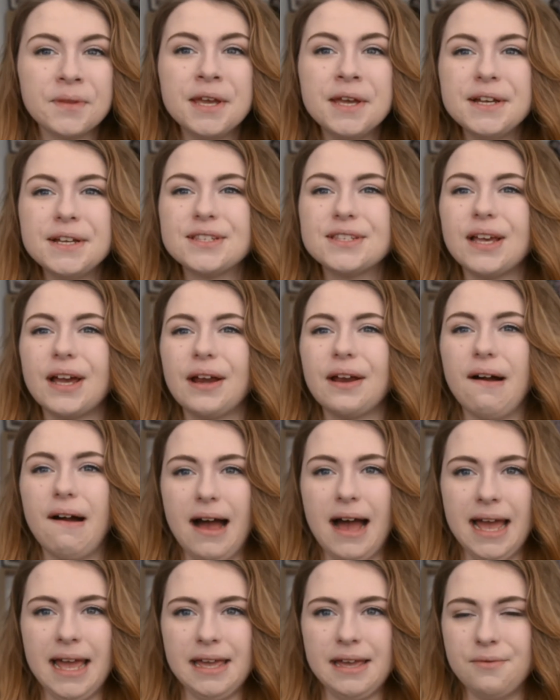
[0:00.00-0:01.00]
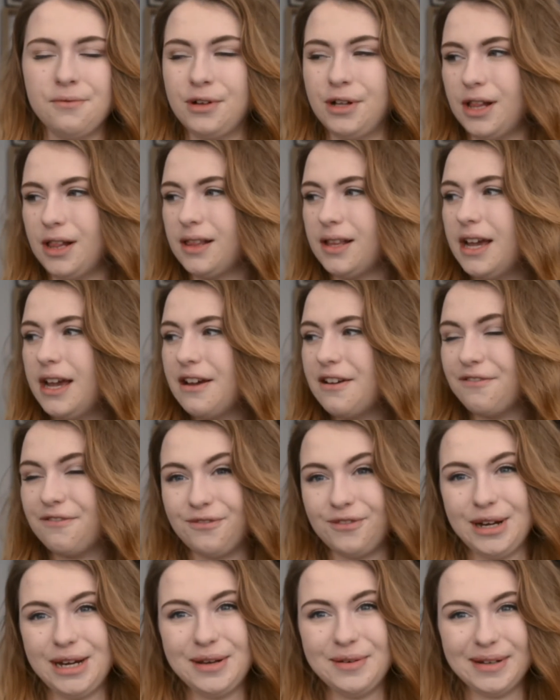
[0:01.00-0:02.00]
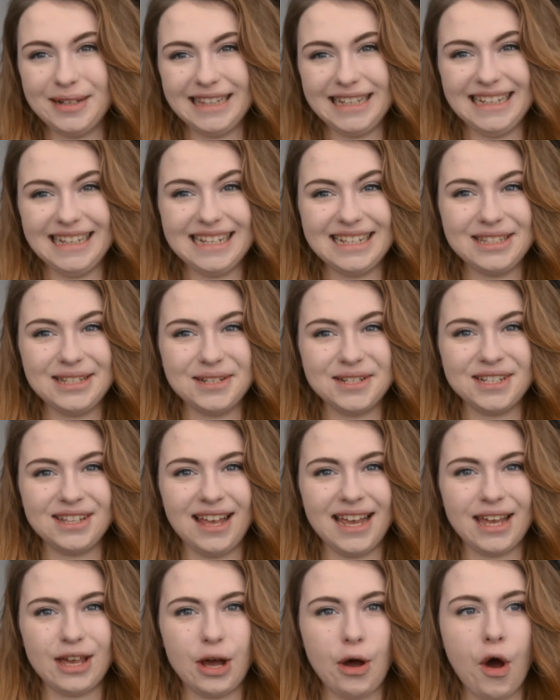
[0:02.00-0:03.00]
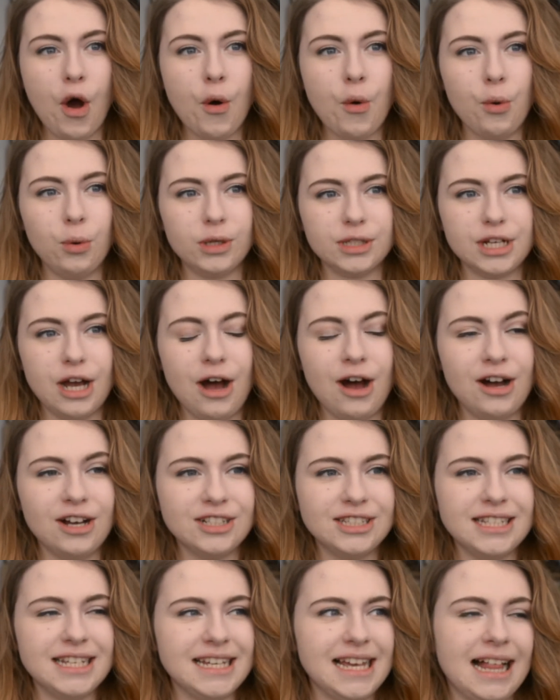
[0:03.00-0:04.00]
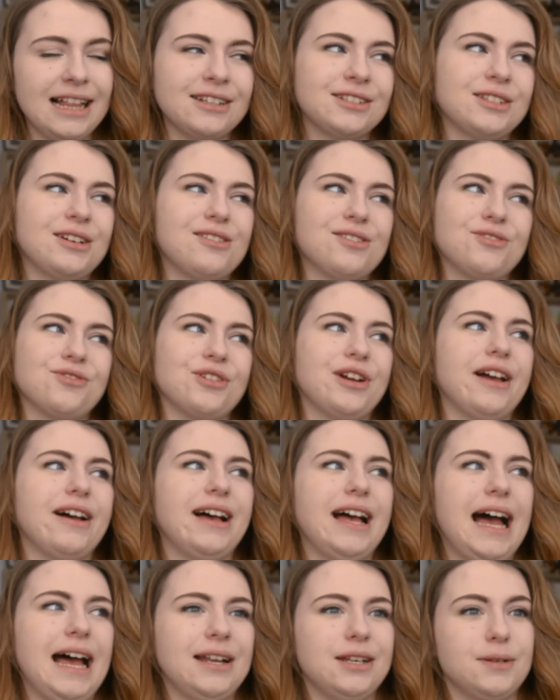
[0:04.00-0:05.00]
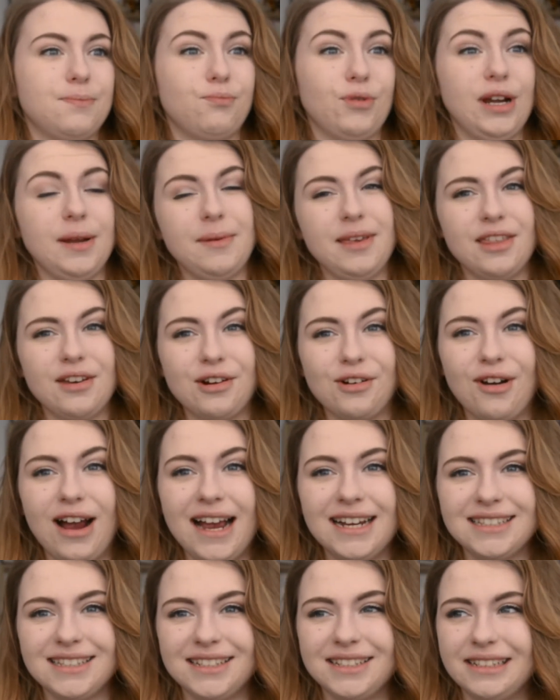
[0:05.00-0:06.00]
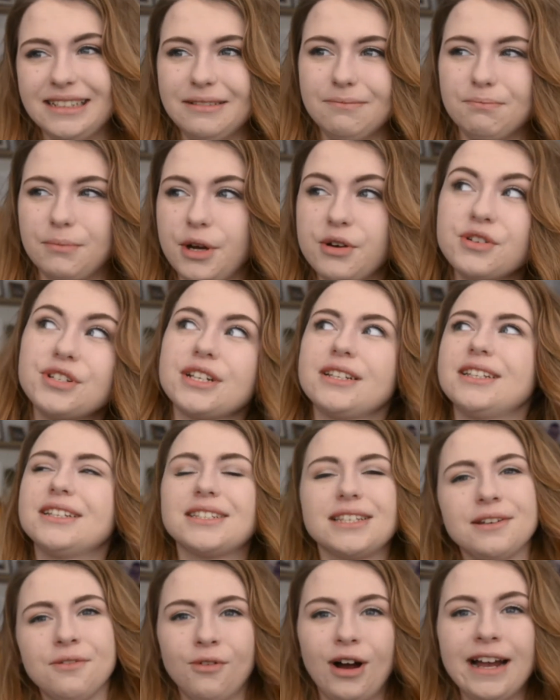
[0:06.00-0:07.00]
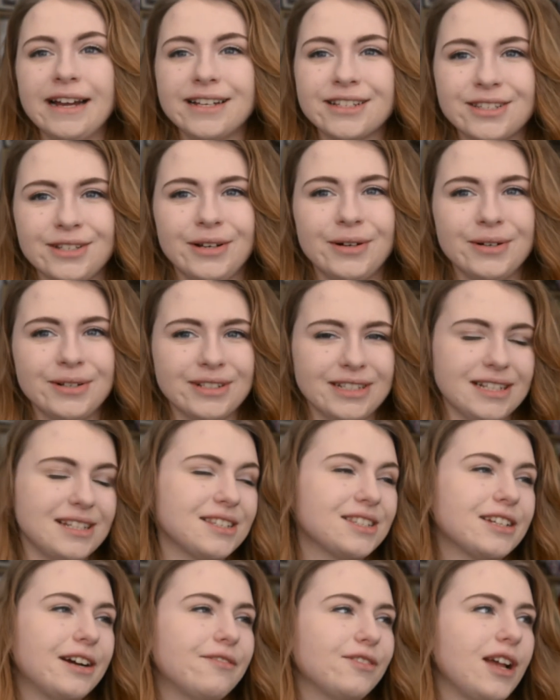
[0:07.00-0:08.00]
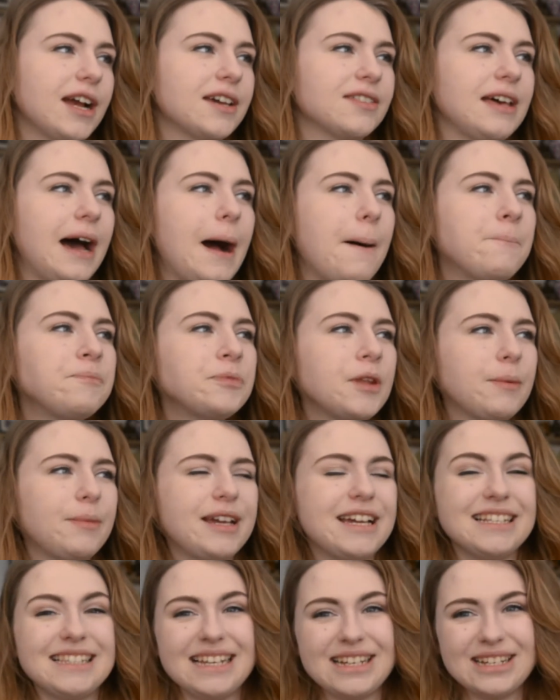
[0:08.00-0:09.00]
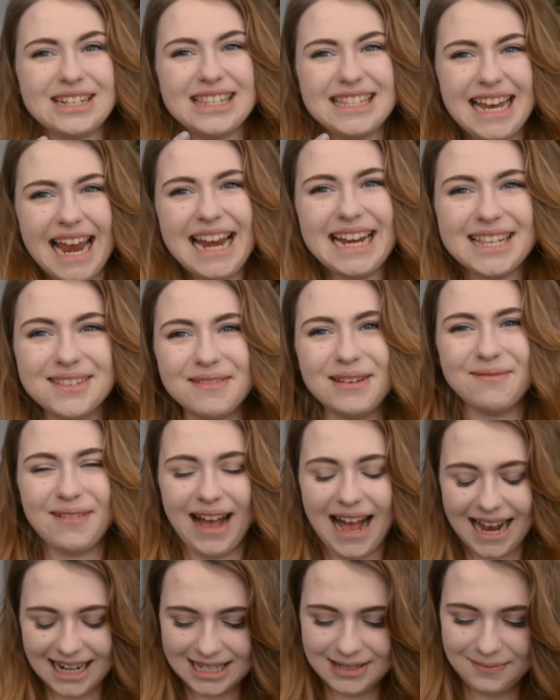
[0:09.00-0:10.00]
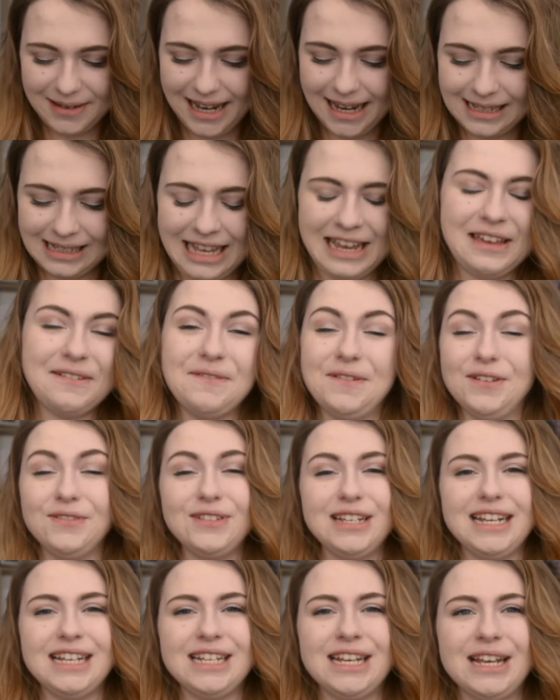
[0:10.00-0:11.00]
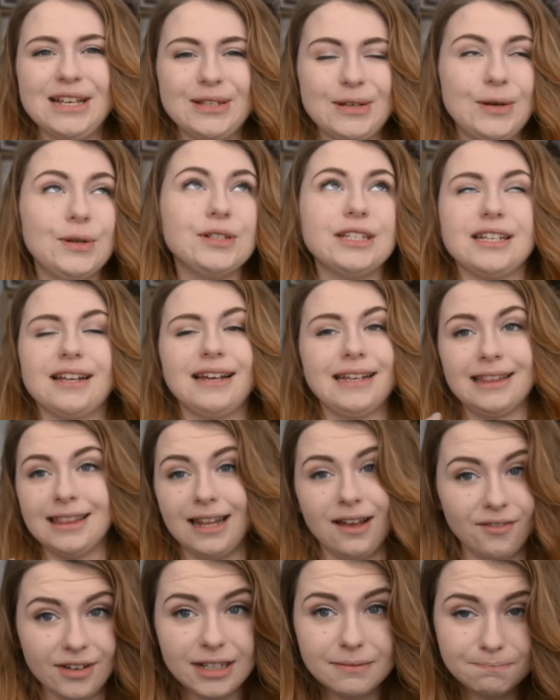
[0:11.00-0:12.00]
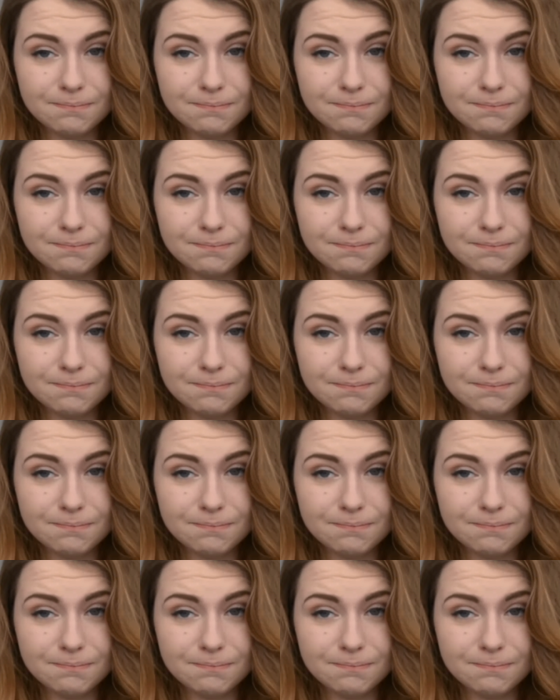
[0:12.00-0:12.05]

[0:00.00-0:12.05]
So I will frequently listen to like old Asking Alexandria and Bring Me the Horizon and Motionless in White songs and stuff like that, because it just takes me back to being like 15 years old and I love it.